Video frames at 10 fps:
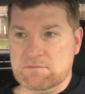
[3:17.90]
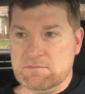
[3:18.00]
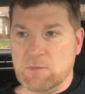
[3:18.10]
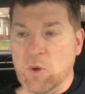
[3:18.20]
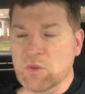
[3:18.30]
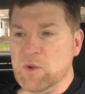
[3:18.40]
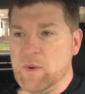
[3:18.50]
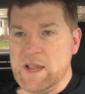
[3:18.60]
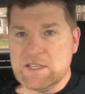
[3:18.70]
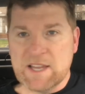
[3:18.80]
only
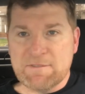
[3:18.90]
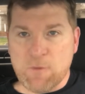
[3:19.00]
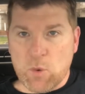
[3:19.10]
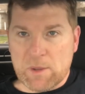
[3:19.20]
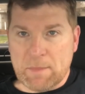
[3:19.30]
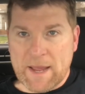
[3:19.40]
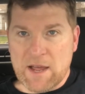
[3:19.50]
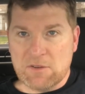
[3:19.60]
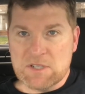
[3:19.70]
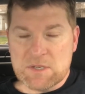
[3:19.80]
weighs like 40
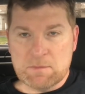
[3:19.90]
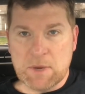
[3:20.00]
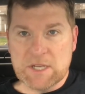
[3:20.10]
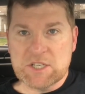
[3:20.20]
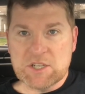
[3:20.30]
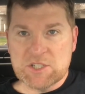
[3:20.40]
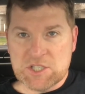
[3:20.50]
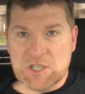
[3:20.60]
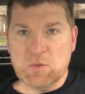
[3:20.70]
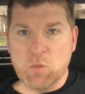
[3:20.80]
pounds, but
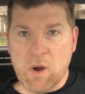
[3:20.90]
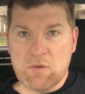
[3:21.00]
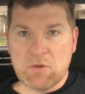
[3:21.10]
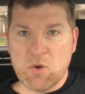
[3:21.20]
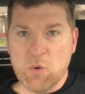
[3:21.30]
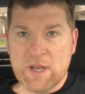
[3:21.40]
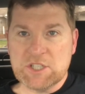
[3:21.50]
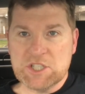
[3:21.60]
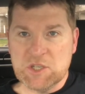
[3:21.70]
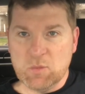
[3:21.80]
she won't quit.
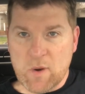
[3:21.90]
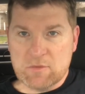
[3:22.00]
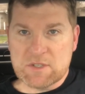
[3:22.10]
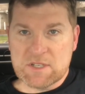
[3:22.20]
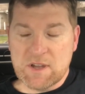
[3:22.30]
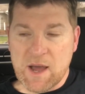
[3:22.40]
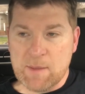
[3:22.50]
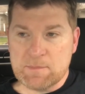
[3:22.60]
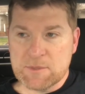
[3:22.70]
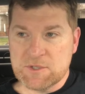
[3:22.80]
She won't
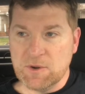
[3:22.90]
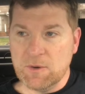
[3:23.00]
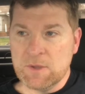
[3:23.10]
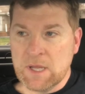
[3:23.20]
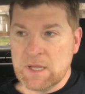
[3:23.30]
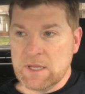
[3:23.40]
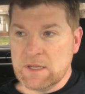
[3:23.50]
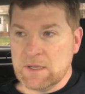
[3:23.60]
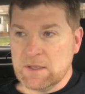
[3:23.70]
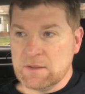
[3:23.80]
stop. So
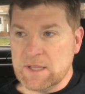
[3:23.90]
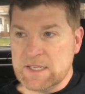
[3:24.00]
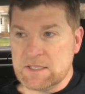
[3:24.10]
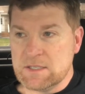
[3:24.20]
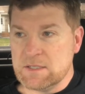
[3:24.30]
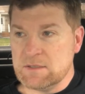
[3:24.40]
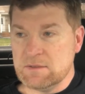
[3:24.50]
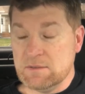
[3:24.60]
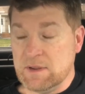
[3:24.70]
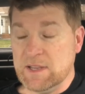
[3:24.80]

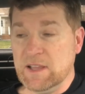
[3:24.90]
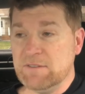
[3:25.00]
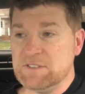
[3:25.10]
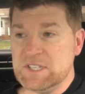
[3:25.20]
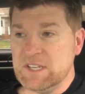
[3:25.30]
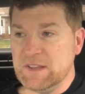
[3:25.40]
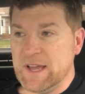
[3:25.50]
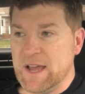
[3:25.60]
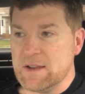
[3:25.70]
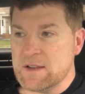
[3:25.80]
I love seeing
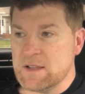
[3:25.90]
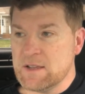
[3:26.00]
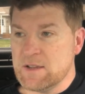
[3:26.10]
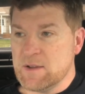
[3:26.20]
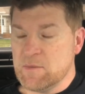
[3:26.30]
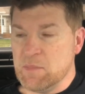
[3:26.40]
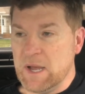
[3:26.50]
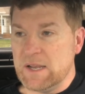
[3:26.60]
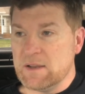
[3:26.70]
that. But